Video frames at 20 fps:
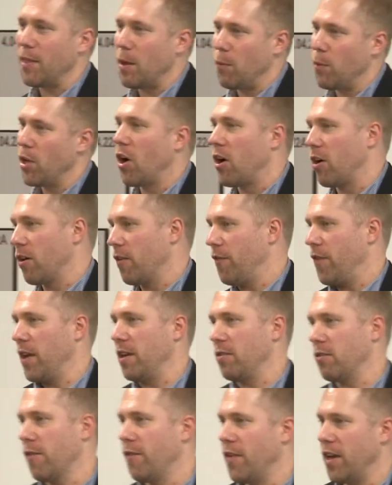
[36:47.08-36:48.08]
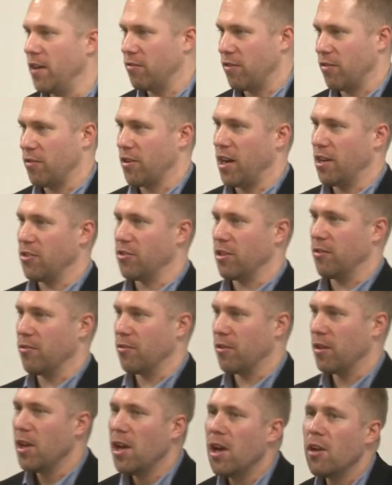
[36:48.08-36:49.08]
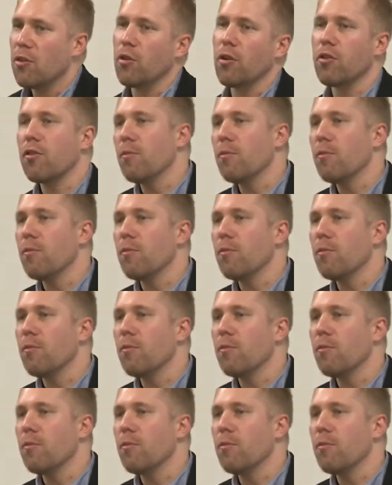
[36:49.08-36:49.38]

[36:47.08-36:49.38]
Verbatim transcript: than we are in face-to-face discussions. So as